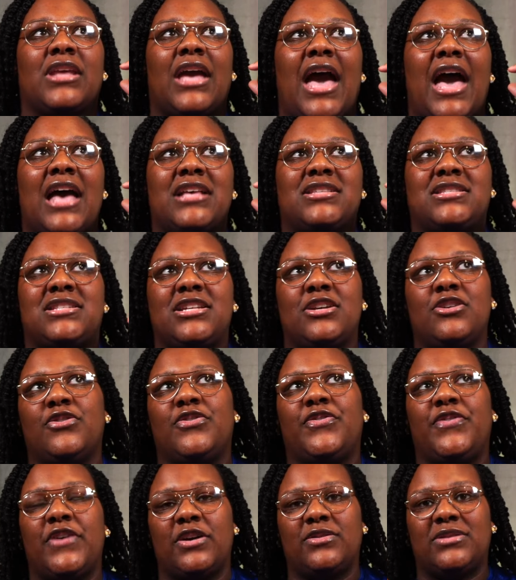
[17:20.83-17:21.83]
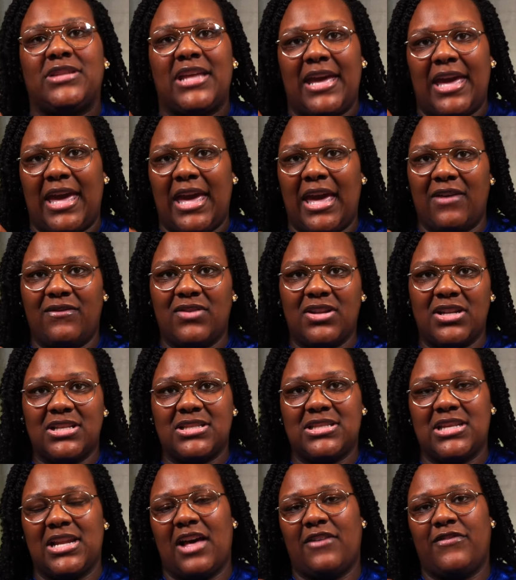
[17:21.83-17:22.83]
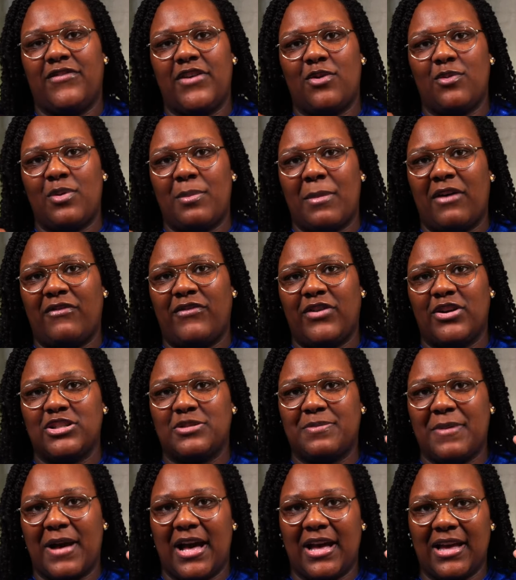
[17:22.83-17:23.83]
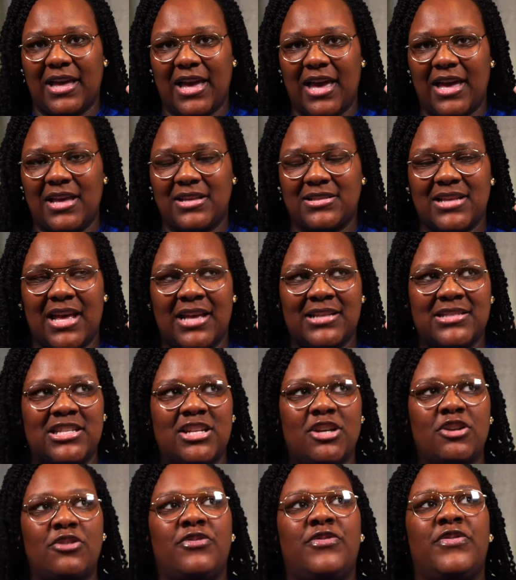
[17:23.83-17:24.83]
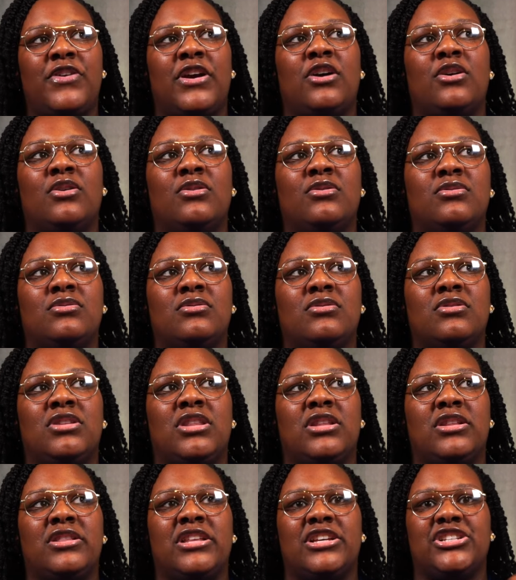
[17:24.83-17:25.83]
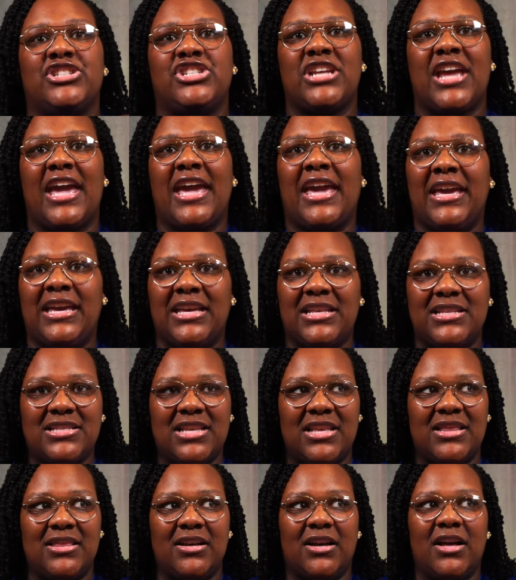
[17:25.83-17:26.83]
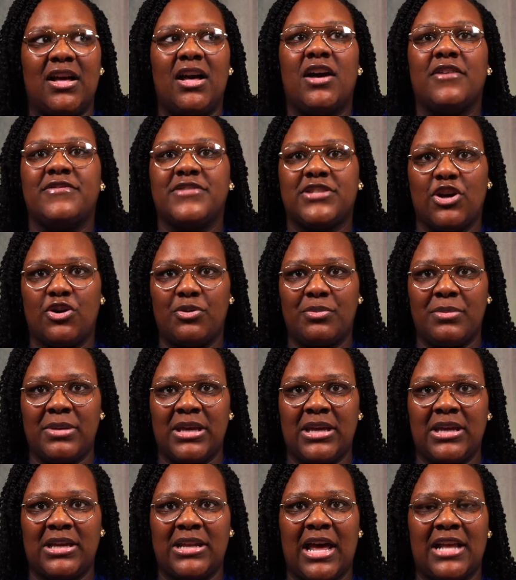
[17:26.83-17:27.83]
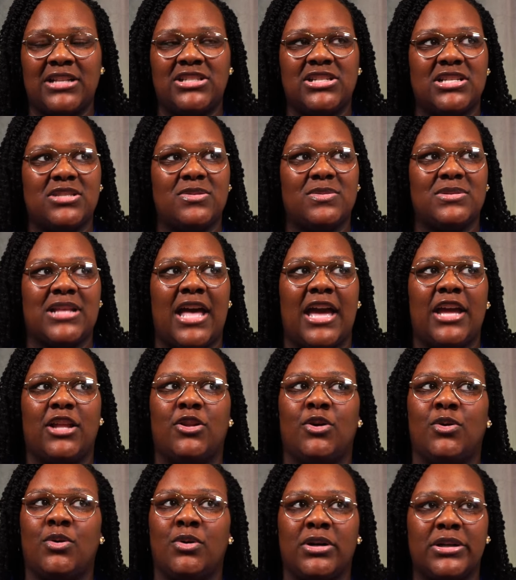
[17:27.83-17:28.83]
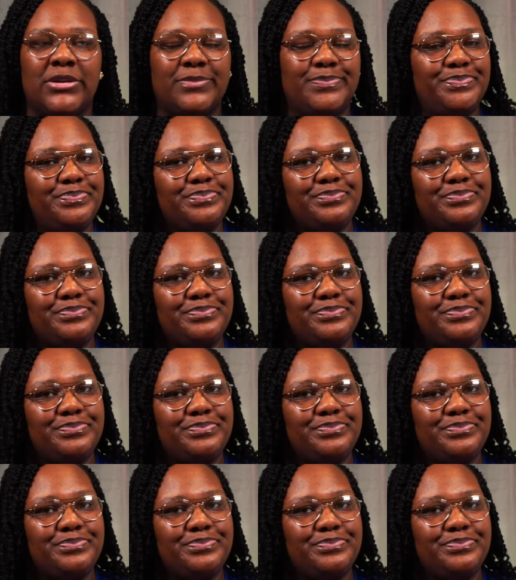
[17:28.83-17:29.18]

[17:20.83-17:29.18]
I still felt that heaviness that I felt with my first podcast. I still felt the chains and the cuffs on me. And I just was like, Lord,